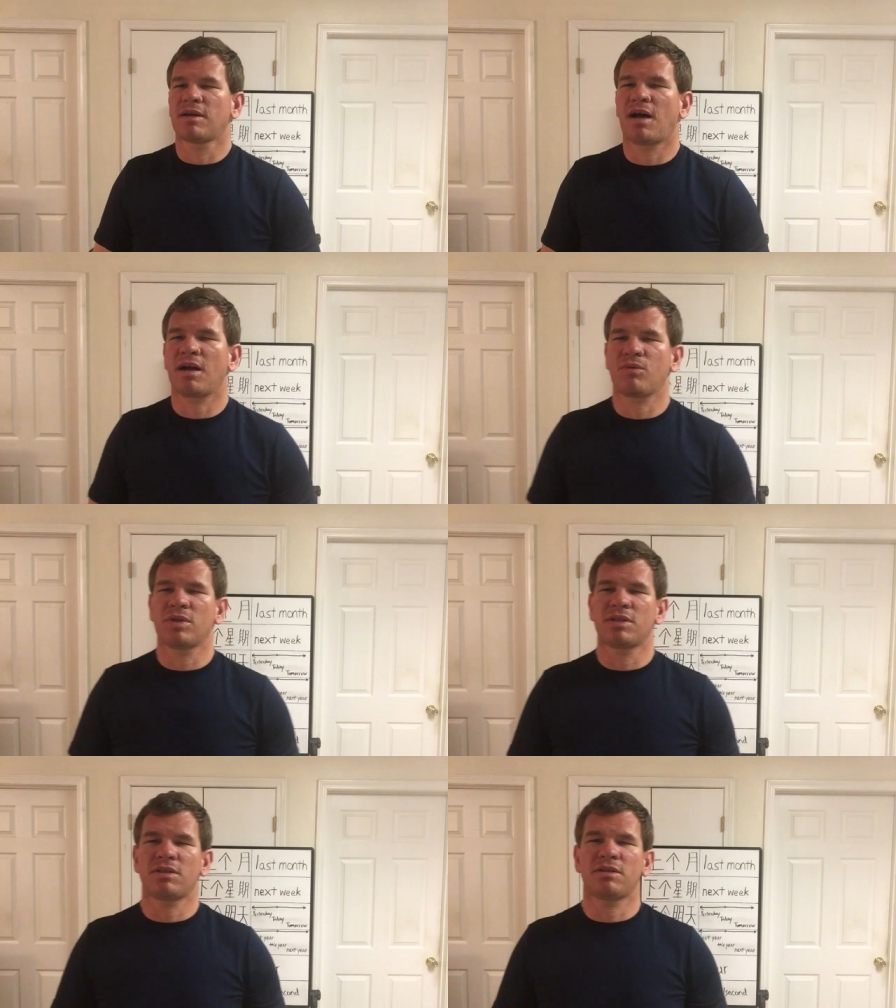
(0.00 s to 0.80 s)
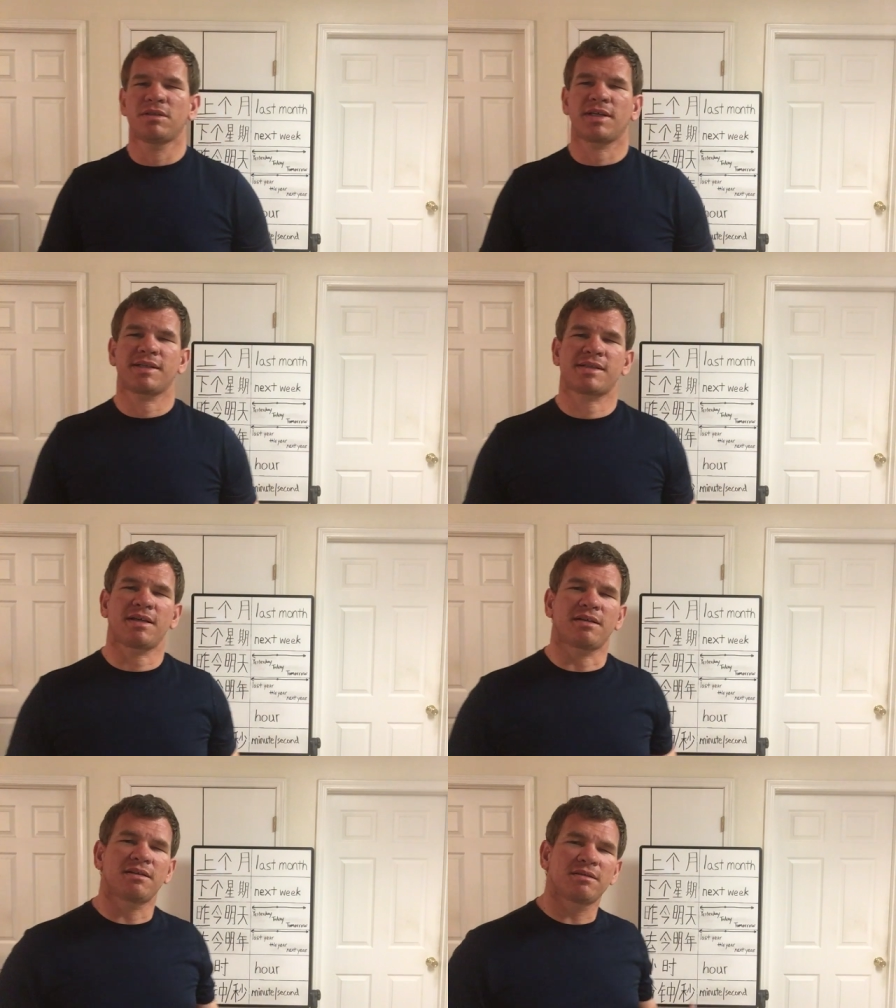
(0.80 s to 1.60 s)
I will, like I
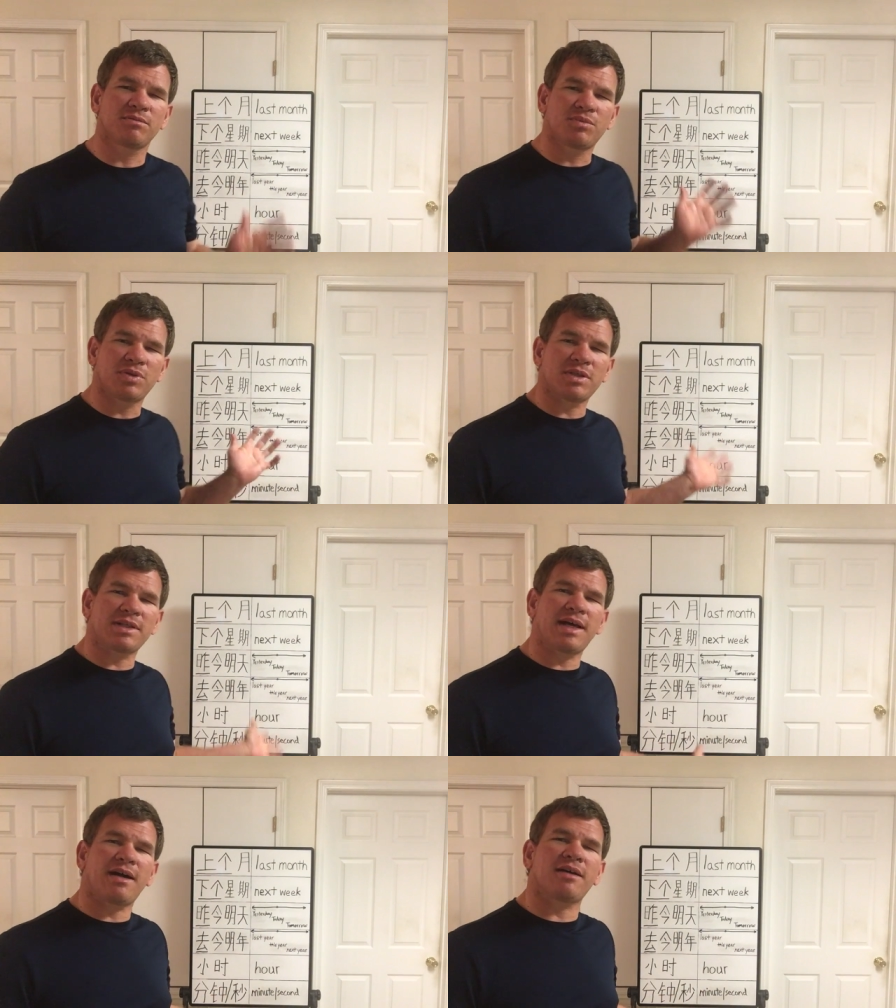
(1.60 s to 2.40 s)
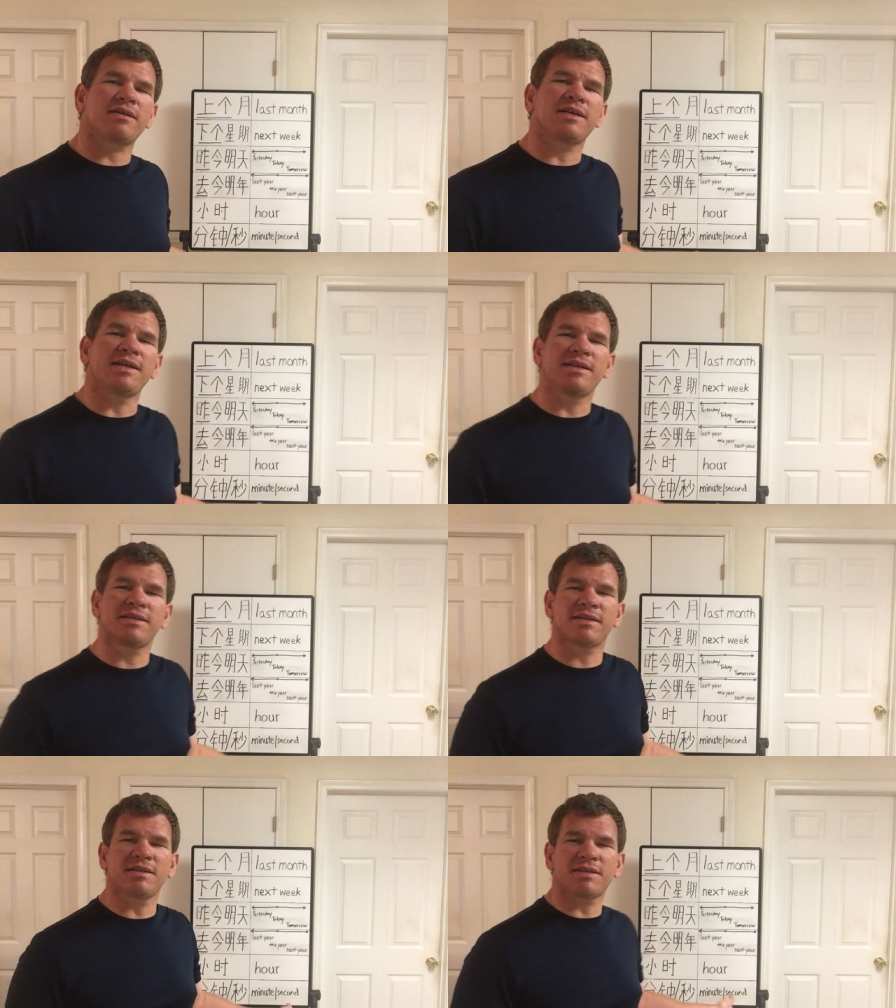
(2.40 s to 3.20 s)
said, put down
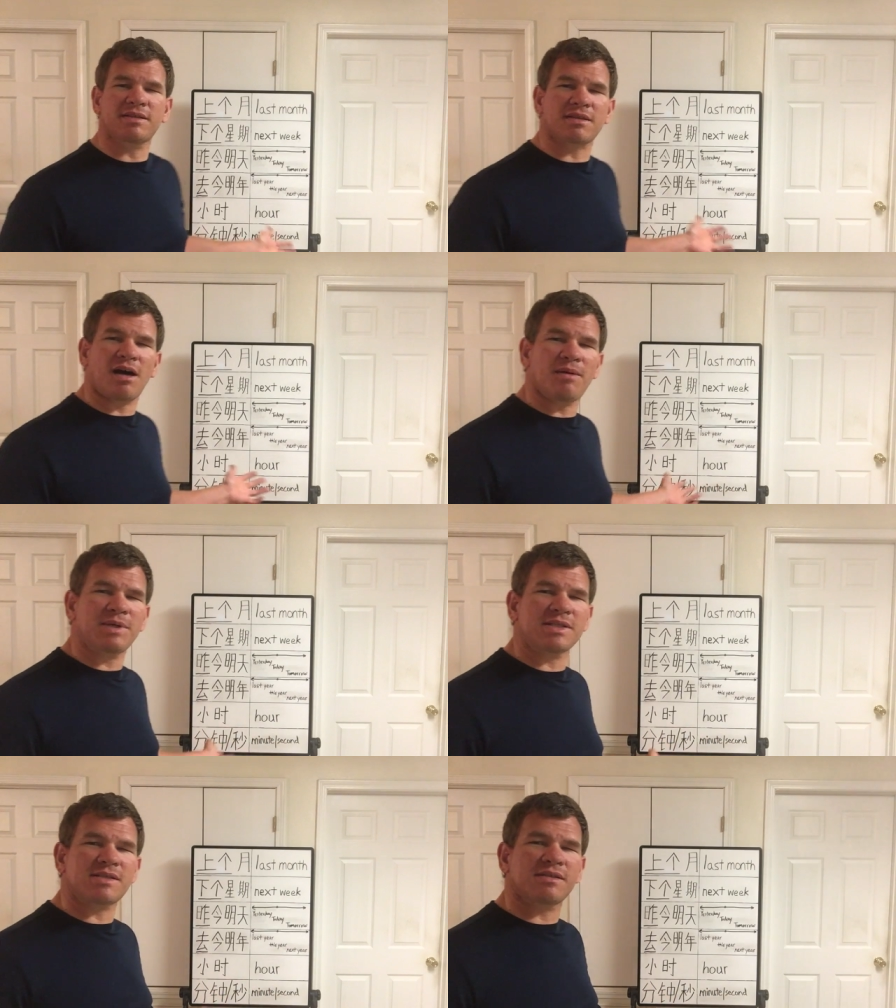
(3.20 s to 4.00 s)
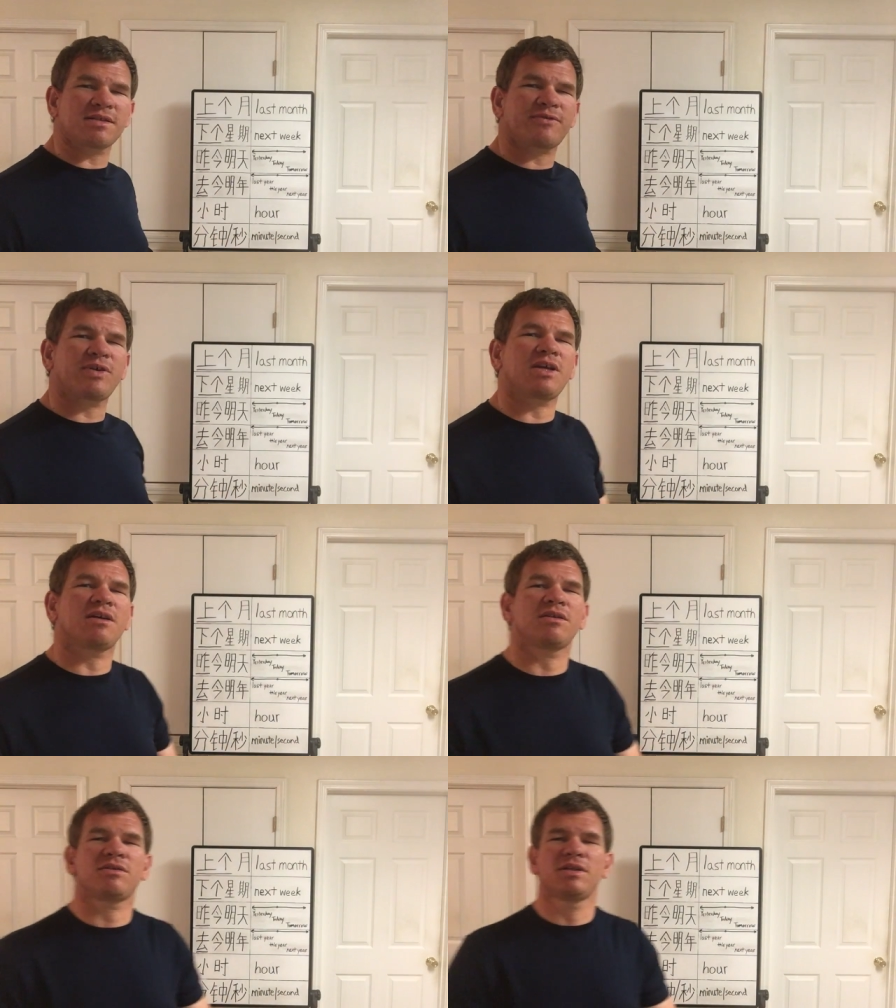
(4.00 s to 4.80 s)
in the comments in this
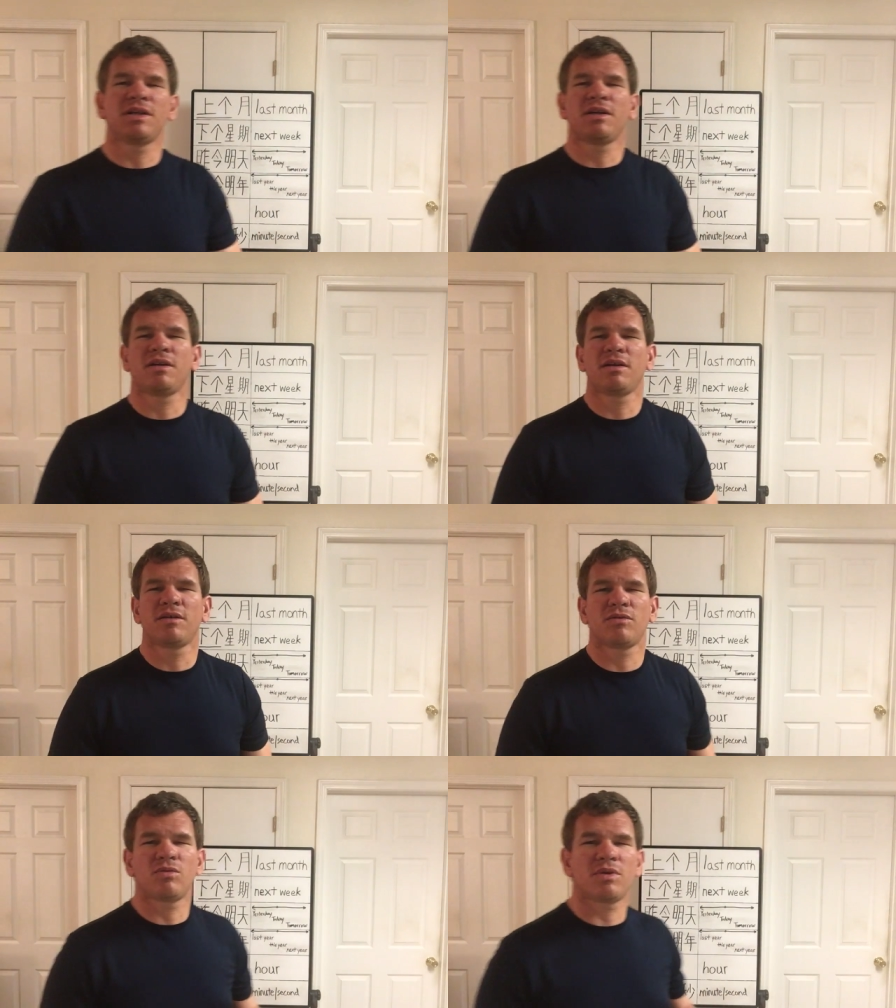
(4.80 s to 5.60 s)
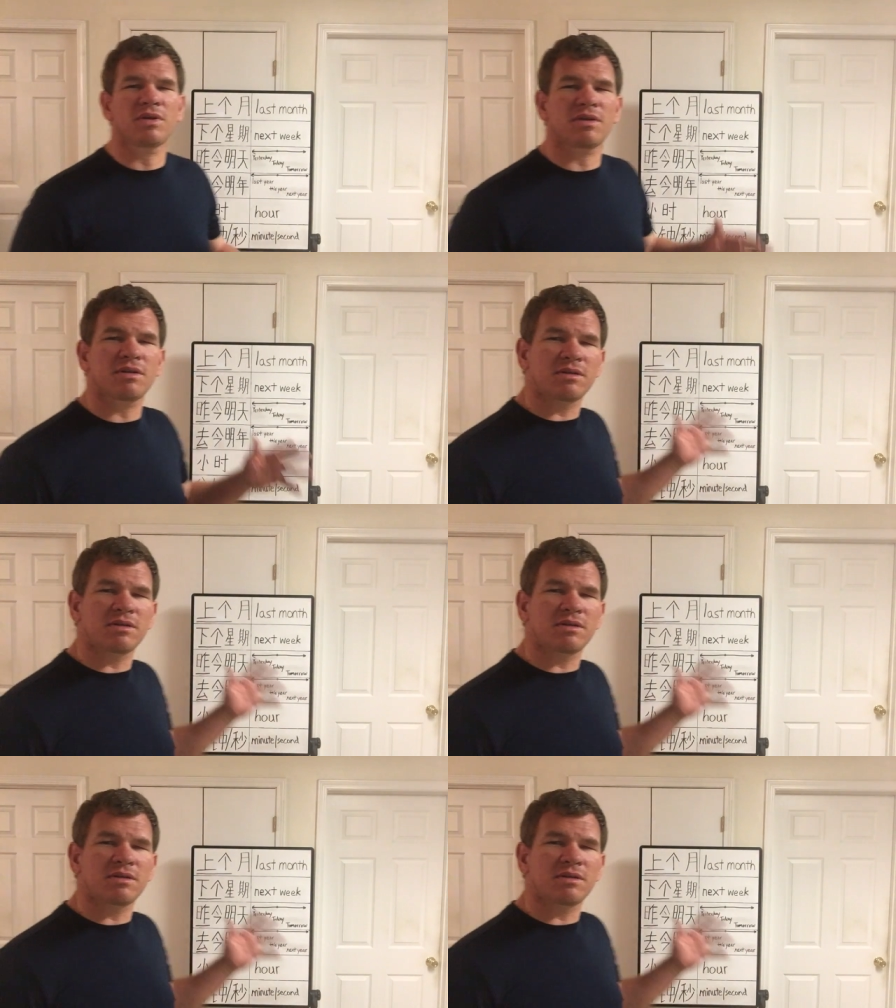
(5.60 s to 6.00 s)
video what